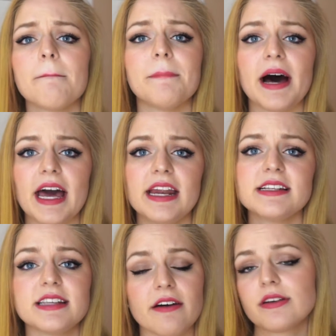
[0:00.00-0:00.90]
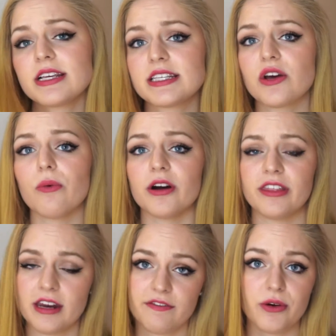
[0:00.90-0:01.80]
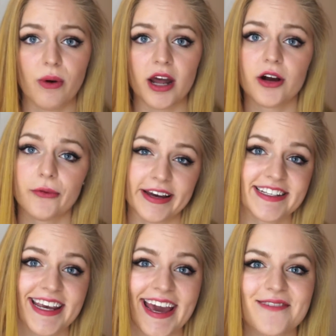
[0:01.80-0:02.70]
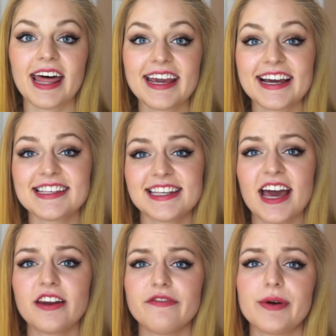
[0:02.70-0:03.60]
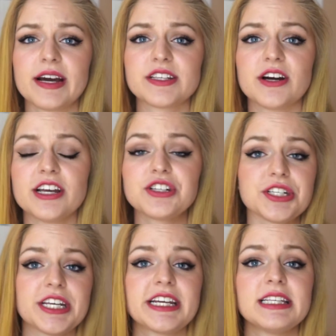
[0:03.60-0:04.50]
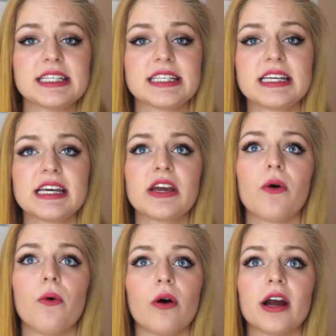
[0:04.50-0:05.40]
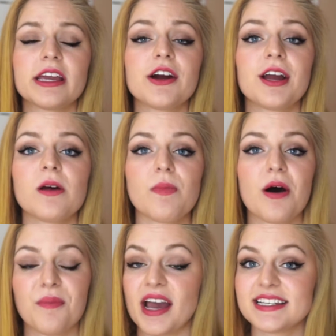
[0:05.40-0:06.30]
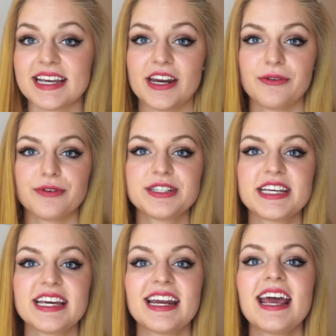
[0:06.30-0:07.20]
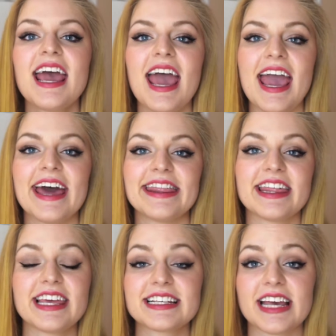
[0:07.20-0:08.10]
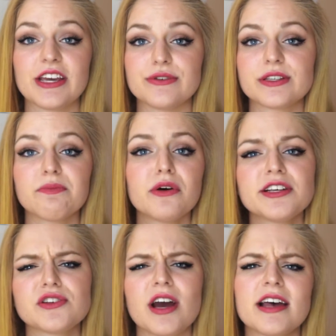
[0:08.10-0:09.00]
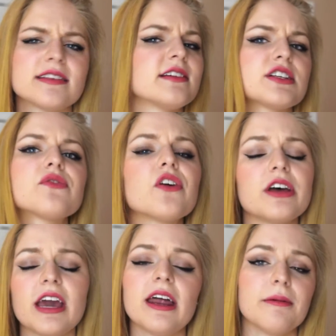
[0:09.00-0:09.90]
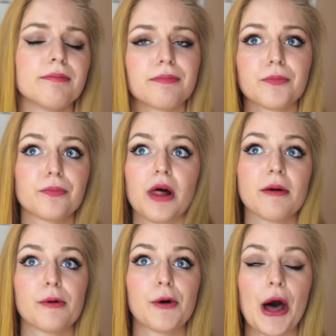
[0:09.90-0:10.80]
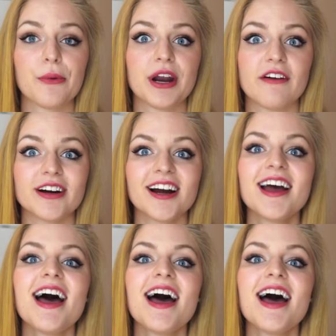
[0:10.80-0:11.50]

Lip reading: but definitely still worth it if you want a quick tan. Like I said, if you guys are interested in seeing or hearing about my tanning routine and the things I use to moisturize and exfoliate and blah blah blah whatever,